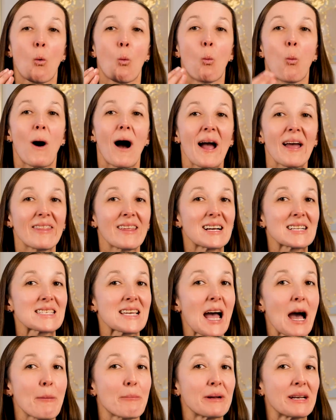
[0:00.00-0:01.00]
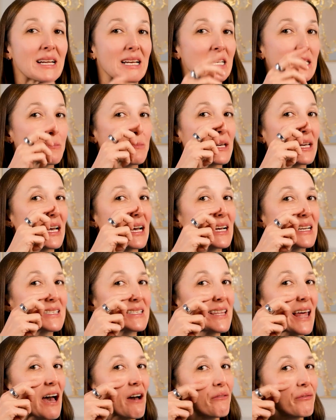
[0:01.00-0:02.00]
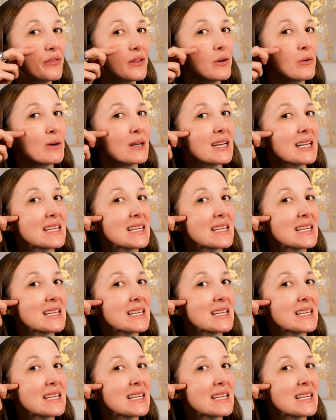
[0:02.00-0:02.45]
why that's happening is because that fluid